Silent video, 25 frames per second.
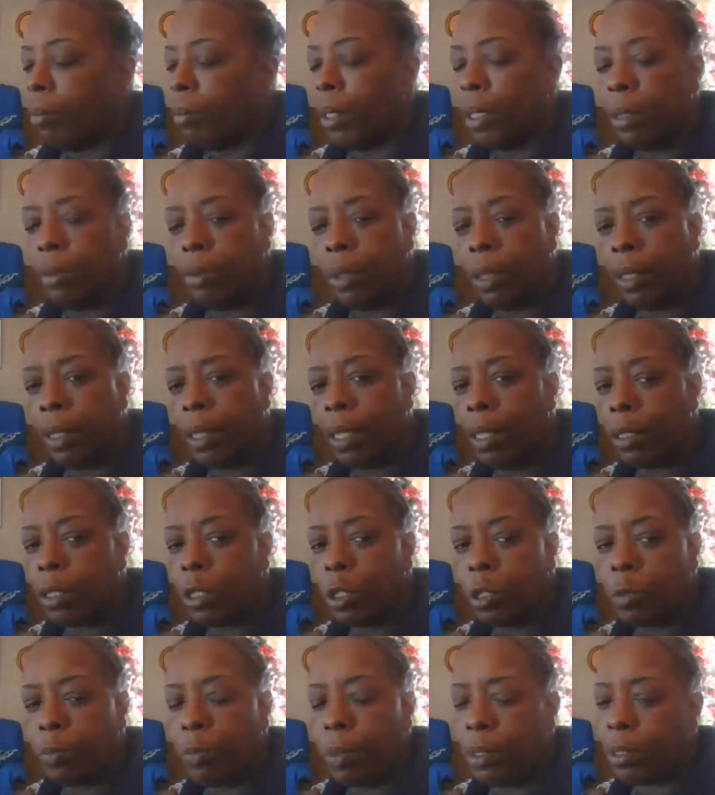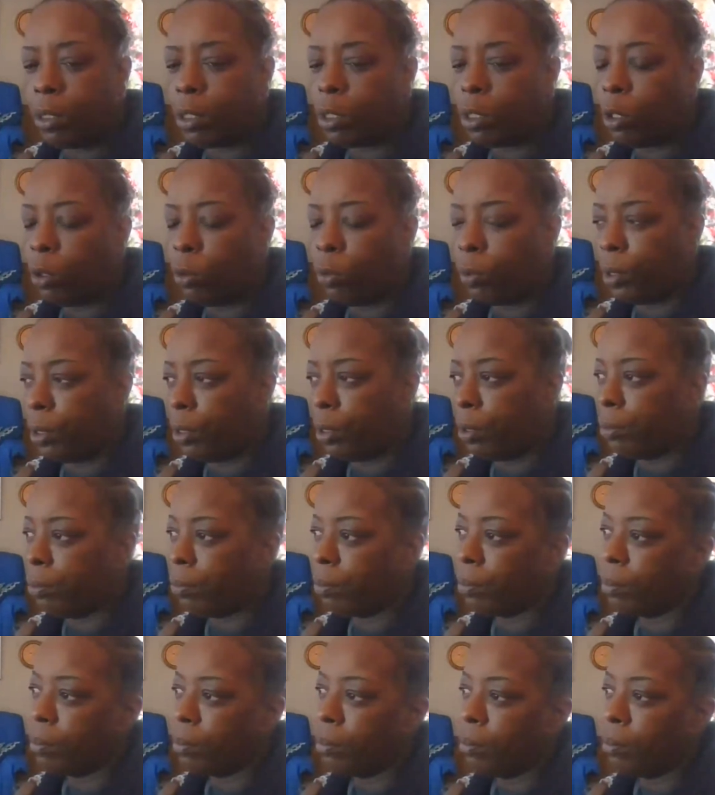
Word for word: But anyway, guys, it's been so real.